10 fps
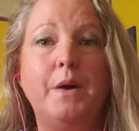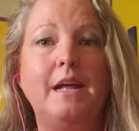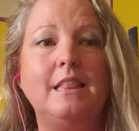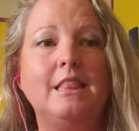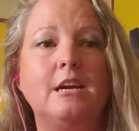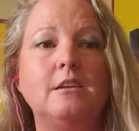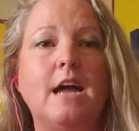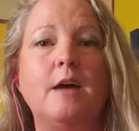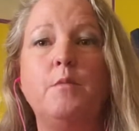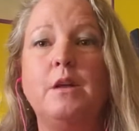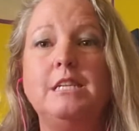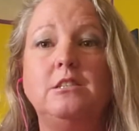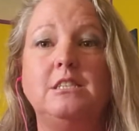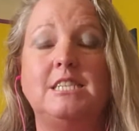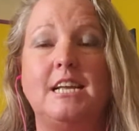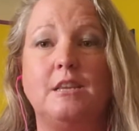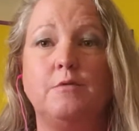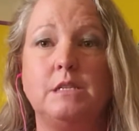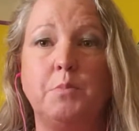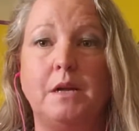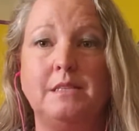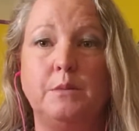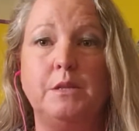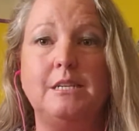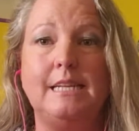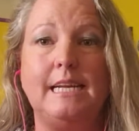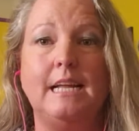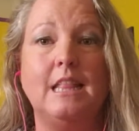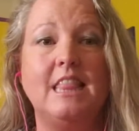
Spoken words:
but they're not willing to take the responsibility.